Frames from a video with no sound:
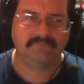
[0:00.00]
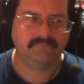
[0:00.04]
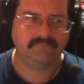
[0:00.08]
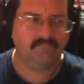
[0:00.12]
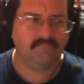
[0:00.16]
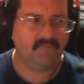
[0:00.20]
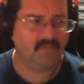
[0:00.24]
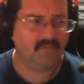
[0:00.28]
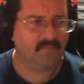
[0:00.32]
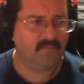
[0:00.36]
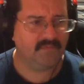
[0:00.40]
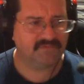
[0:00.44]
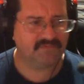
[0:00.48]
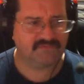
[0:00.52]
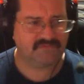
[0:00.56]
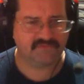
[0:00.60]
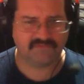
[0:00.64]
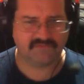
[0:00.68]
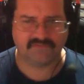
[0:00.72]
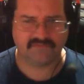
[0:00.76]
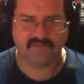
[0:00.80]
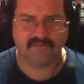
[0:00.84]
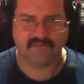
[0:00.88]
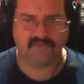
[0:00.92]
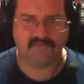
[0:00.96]
which
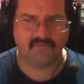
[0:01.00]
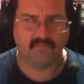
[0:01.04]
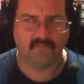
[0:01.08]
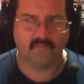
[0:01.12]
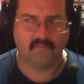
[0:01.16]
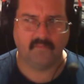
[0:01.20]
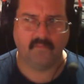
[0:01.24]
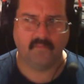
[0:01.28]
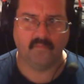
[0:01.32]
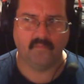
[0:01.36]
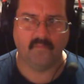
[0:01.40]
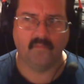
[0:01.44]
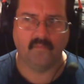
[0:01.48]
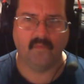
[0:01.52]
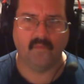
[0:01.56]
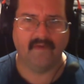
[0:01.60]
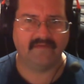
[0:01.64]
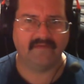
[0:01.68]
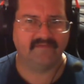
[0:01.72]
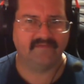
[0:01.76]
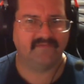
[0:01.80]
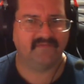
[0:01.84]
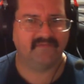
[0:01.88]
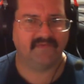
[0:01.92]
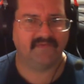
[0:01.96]
is like
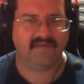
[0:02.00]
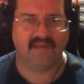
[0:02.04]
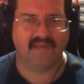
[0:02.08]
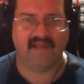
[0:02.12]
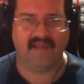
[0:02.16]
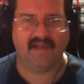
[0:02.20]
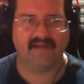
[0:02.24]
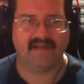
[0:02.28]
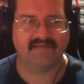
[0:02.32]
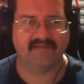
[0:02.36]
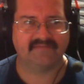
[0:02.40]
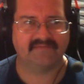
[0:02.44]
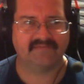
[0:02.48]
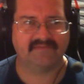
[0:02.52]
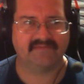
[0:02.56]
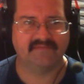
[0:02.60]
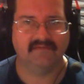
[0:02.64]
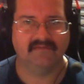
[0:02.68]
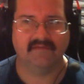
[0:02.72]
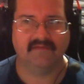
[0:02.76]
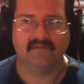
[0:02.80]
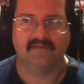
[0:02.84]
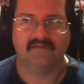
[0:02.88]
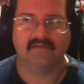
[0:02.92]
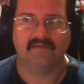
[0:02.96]
1 to cast,
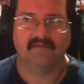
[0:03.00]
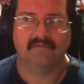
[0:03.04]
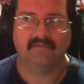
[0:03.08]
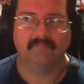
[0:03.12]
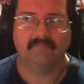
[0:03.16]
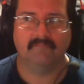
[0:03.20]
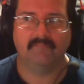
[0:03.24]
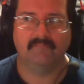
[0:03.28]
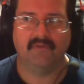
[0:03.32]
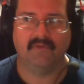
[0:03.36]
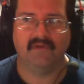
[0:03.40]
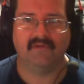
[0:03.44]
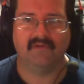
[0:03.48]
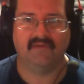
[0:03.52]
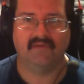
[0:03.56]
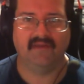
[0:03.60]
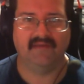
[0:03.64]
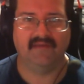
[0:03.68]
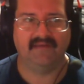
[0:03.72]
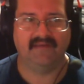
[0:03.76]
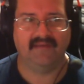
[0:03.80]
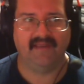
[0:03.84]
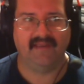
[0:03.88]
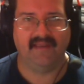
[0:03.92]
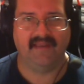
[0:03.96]
but
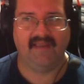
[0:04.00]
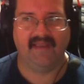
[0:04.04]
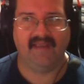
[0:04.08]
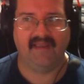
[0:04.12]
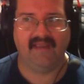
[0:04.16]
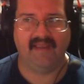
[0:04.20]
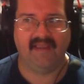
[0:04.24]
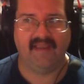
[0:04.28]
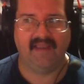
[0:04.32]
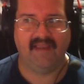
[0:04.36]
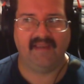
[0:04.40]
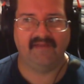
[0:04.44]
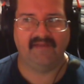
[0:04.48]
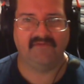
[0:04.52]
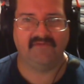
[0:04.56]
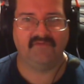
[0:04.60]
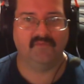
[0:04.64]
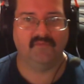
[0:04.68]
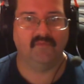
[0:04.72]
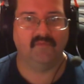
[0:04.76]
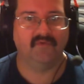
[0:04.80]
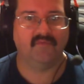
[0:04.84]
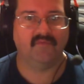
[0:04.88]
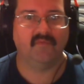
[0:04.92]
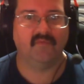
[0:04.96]
like 8
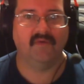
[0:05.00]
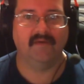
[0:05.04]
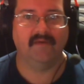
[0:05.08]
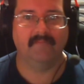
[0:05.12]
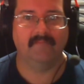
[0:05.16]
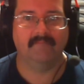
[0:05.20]
to equip.